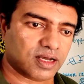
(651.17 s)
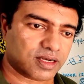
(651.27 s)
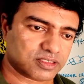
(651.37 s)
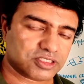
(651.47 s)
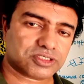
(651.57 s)

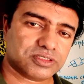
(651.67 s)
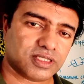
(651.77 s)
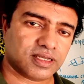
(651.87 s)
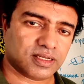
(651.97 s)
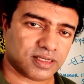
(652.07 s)
resist
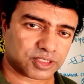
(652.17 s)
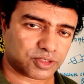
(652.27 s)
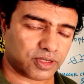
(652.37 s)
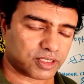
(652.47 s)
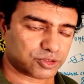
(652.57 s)
the
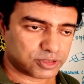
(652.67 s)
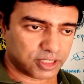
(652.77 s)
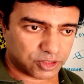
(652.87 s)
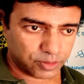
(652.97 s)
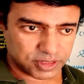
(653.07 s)
earthquake
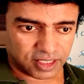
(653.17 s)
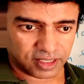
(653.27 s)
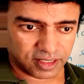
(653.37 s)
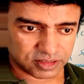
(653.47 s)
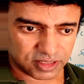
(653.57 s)
to a
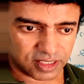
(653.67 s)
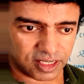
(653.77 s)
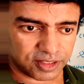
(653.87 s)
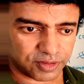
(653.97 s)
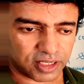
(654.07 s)
certain extent,
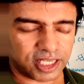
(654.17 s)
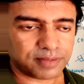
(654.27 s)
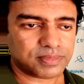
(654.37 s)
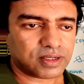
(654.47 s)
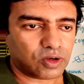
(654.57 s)
and it will
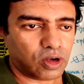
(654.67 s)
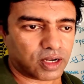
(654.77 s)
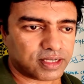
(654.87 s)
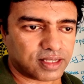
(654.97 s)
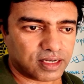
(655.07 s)
keep the
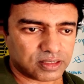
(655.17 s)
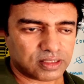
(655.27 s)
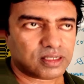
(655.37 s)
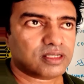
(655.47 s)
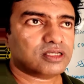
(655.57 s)
concrete and
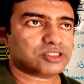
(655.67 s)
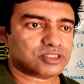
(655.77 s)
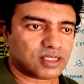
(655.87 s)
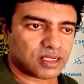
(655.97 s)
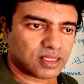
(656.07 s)
the
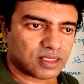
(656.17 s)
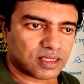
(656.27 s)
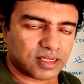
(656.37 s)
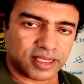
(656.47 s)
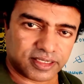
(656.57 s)
steel
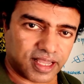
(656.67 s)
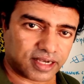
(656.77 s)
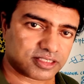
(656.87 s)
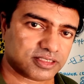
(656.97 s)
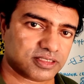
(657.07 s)

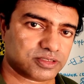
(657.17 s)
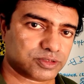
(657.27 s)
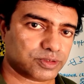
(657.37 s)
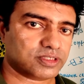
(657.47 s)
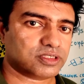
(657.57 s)
intact.
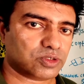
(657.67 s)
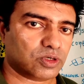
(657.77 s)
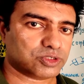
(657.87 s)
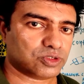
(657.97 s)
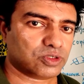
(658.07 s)
So this is
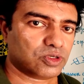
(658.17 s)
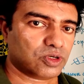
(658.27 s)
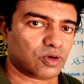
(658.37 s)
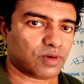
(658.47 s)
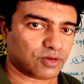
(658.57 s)
also
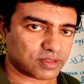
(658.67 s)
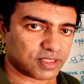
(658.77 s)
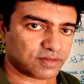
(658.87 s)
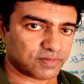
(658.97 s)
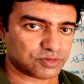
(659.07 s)
one of the
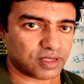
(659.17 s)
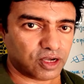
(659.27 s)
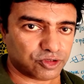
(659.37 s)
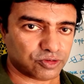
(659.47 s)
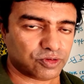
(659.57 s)
things which we
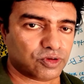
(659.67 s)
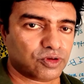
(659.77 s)
have to